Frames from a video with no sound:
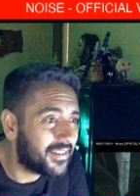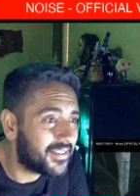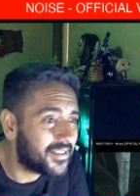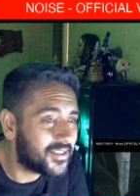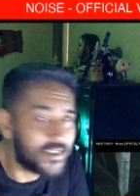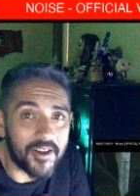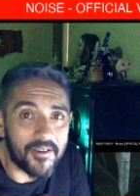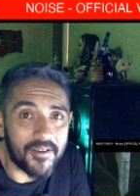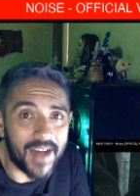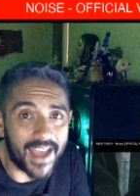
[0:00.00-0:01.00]

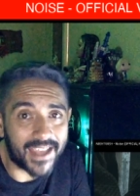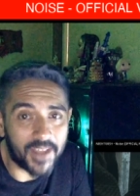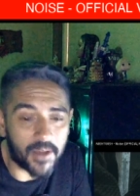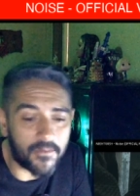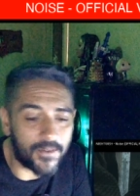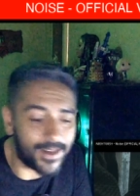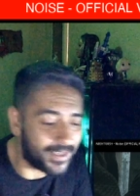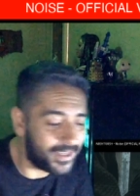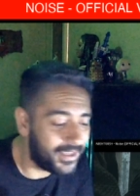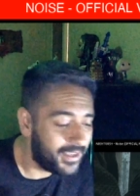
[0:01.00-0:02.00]
so I can talk
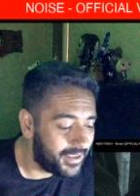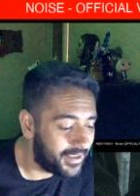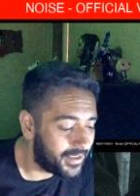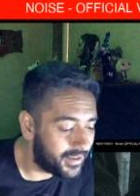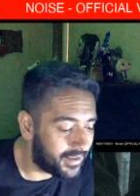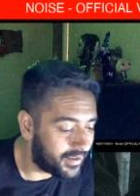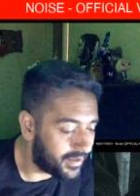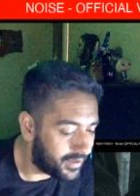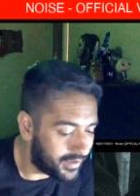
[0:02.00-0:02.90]
freely. Uh,